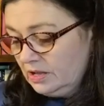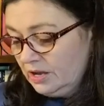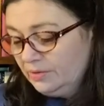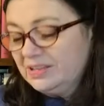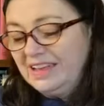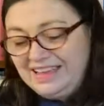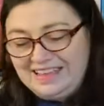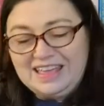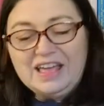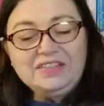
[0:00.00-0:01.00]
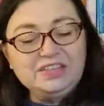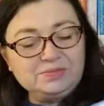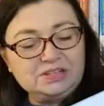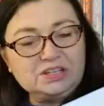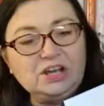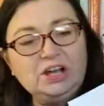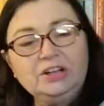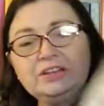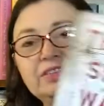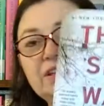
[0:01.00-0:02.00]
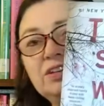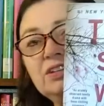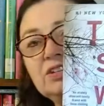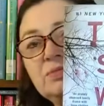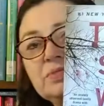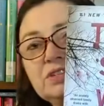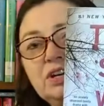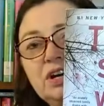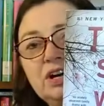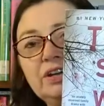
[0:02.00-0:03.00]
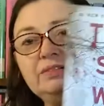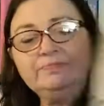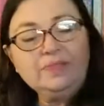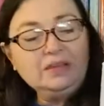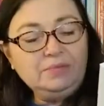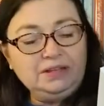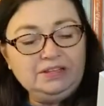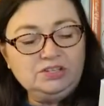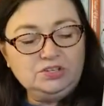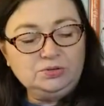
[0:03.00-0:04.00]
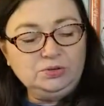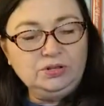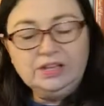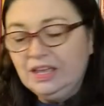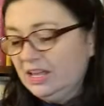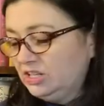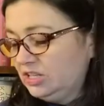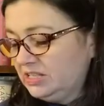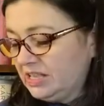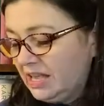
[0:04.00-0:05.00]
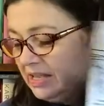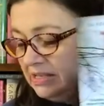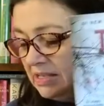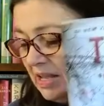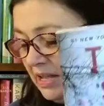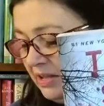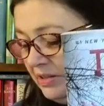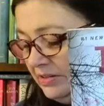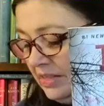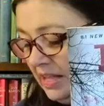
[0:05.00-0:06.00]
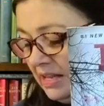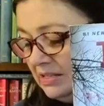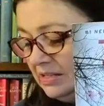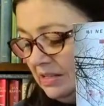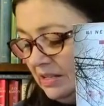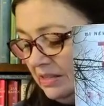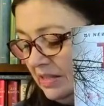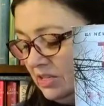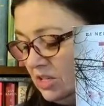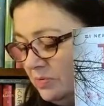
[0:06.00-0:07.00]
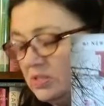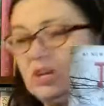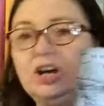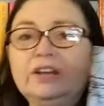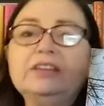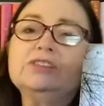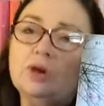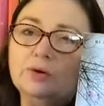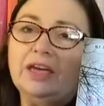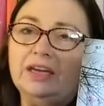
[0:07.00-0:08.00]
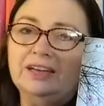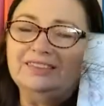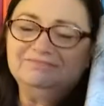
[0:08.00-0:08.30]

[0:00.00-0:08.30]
Oh, this one is called Then She Was Gone by Lisa Jewell. She says that Then She Was Gone is okay.